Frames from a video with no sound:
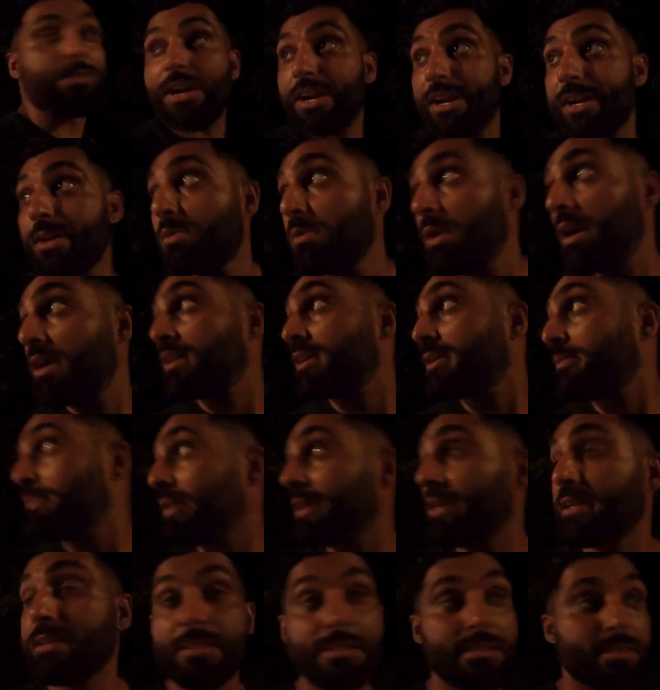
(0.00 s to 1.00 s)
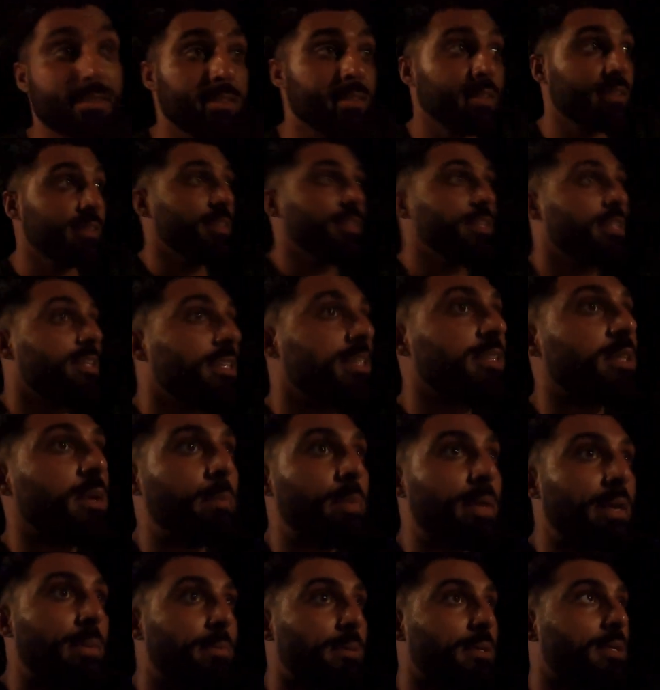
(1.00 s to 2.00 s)
very welcoming. The
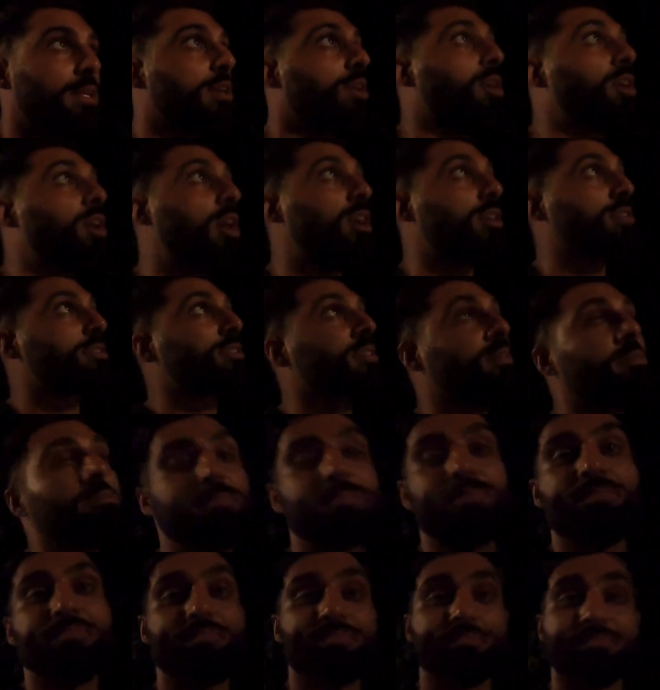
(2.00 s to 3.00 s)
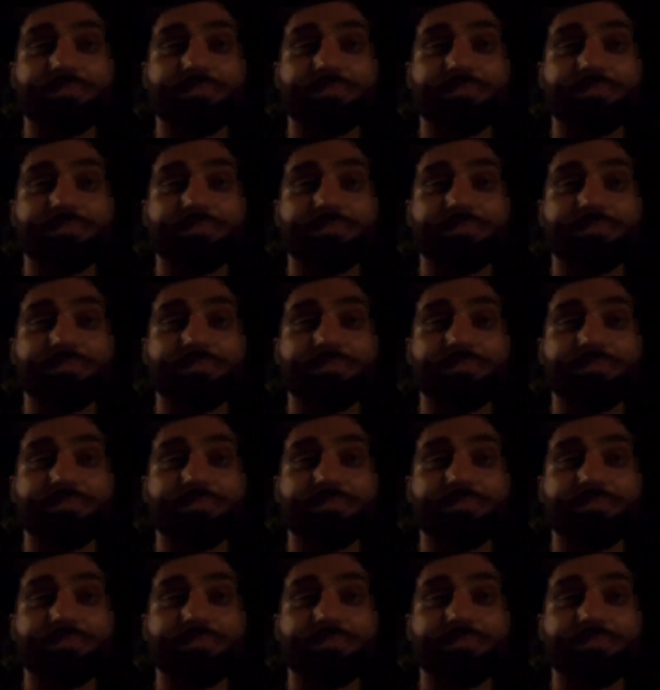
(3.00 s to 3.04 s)
people are awesome.